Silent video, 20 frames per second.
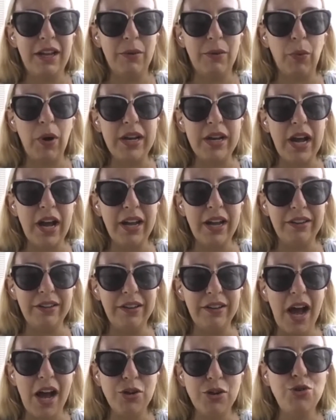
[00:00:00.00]
and whatnot,
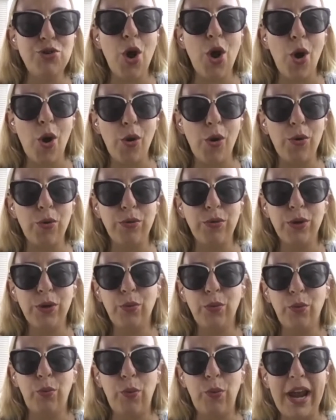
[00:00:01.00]
not know
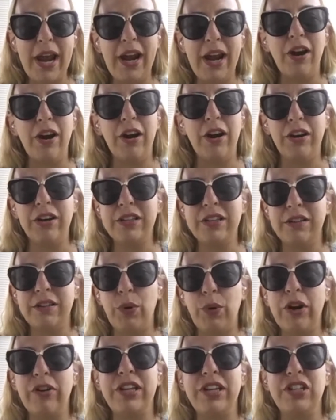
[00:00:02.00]
where
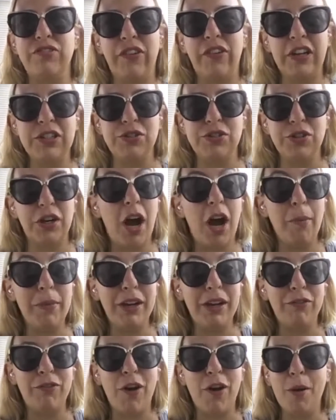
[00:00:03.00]
these funds are
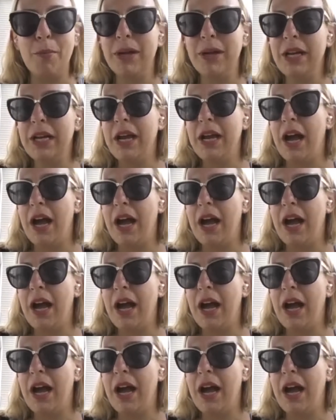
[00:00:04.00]
coming from.